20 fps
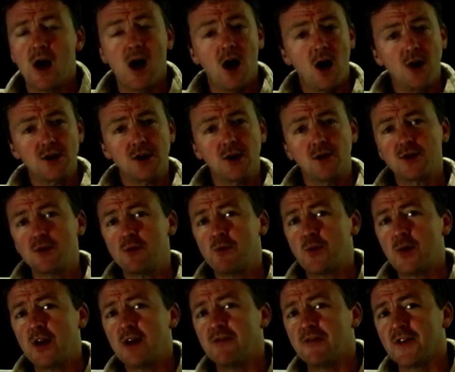Also, some
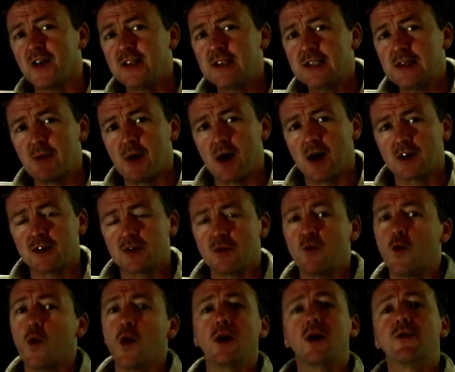pretty fancy bikes,
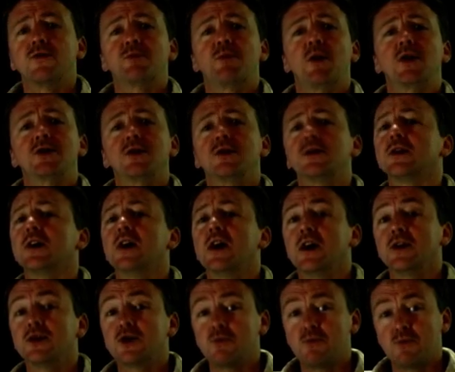some one-off specials,
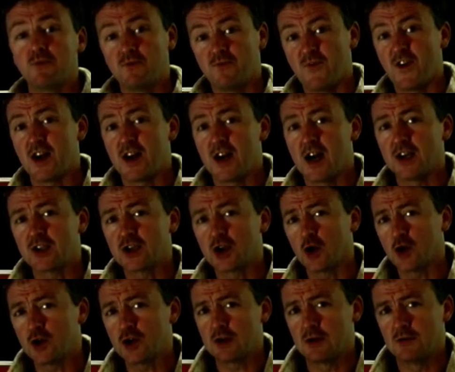and some very nice
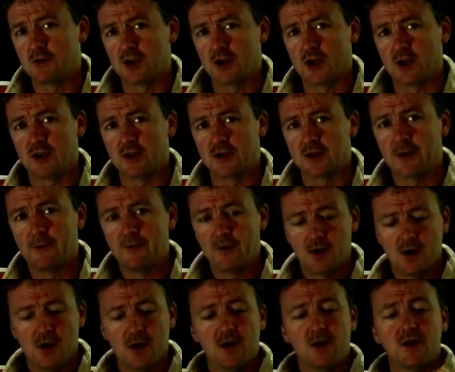custom machines.
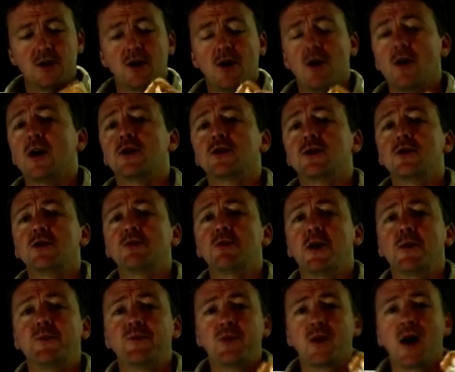So, excuse
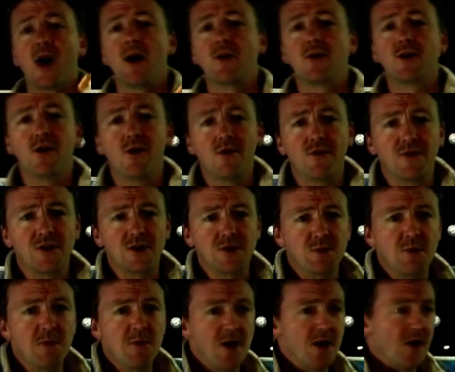me, I'm going to go and
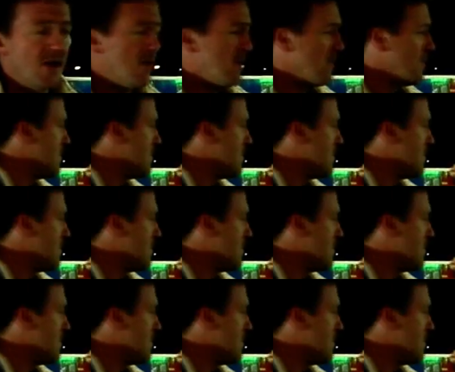finish my meal.